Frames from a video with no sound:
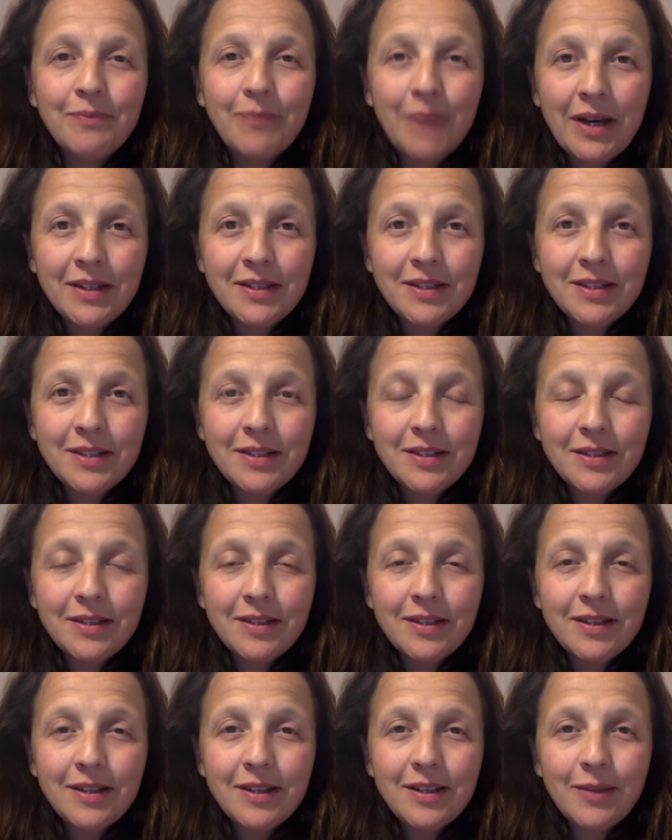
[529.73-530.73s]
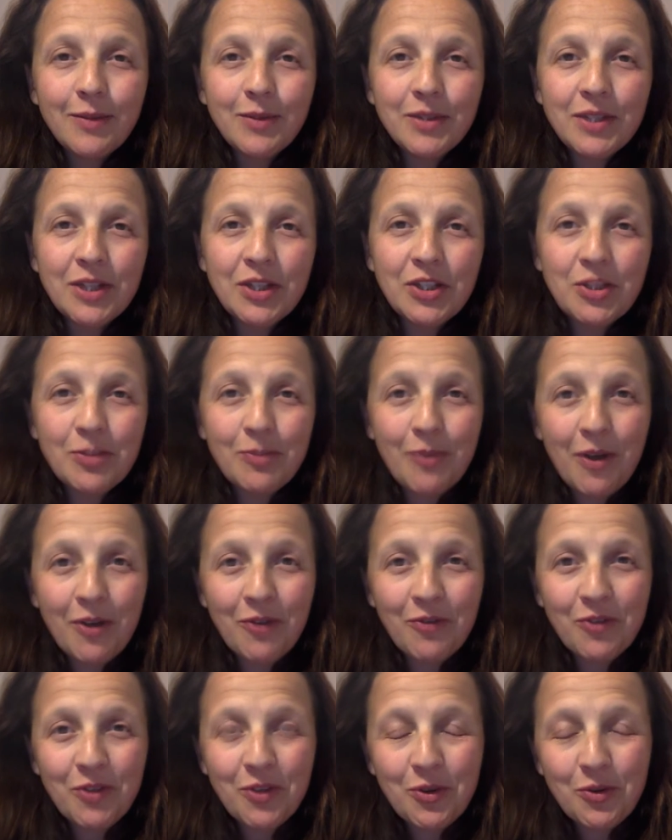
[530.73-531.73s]
But there was such
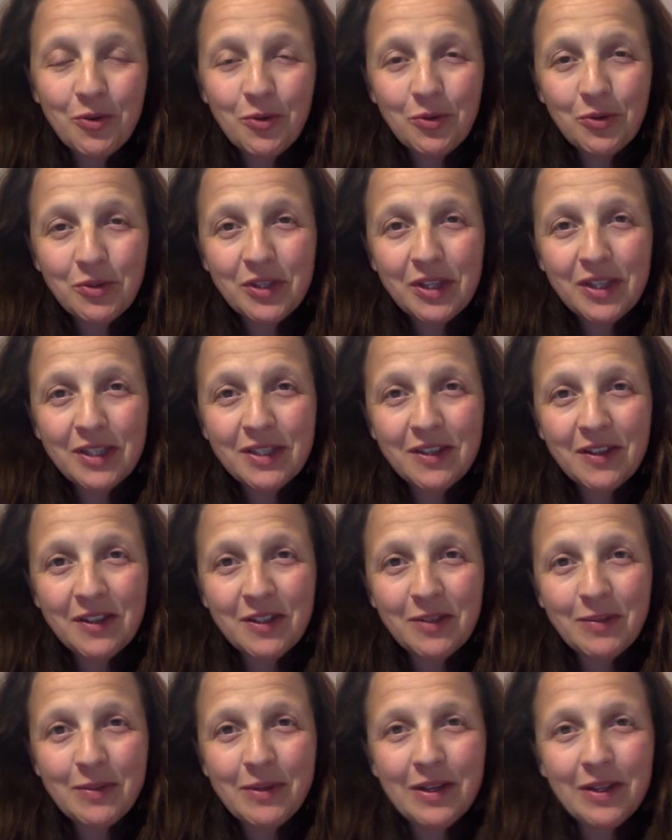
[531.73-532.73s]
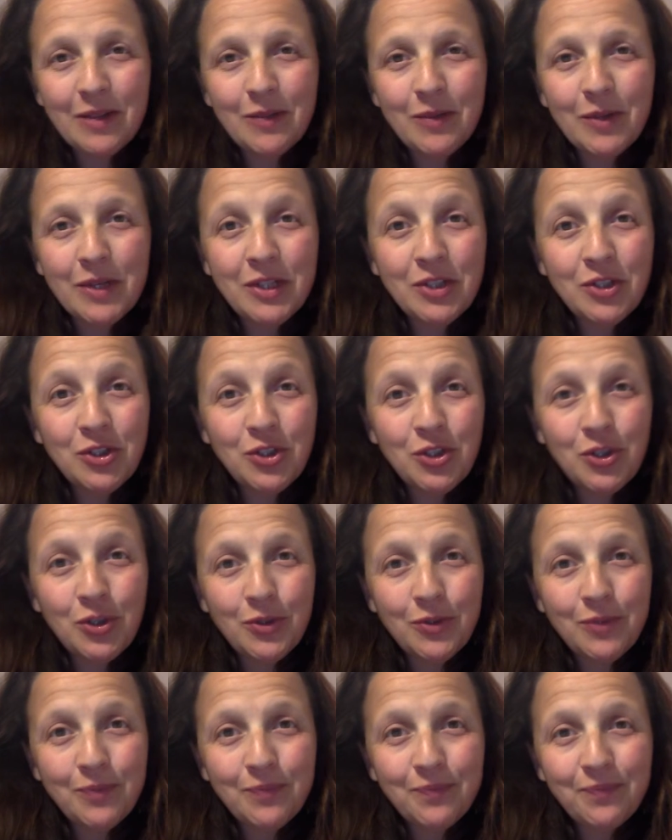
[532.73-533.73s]
demand for the course that there's going to be another one in
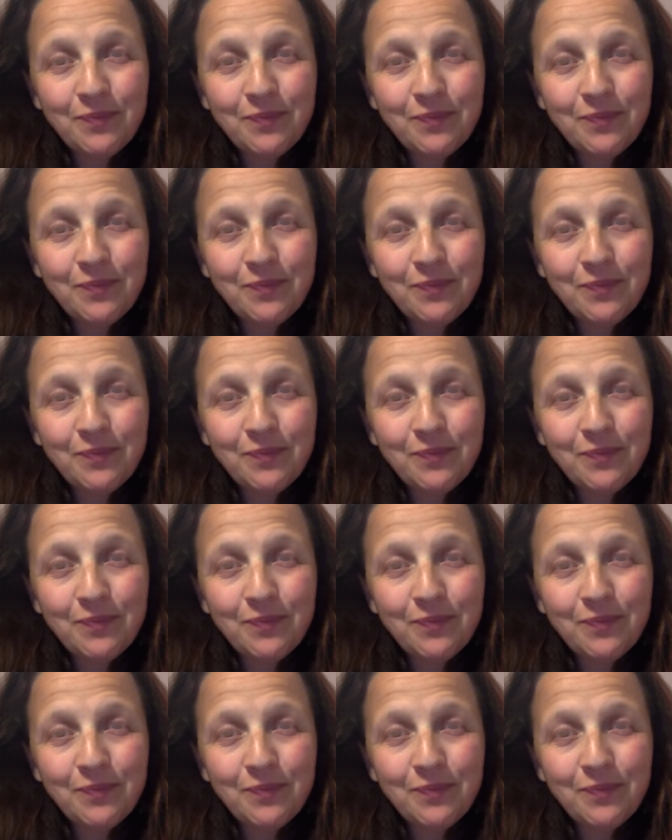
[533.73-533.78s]
June.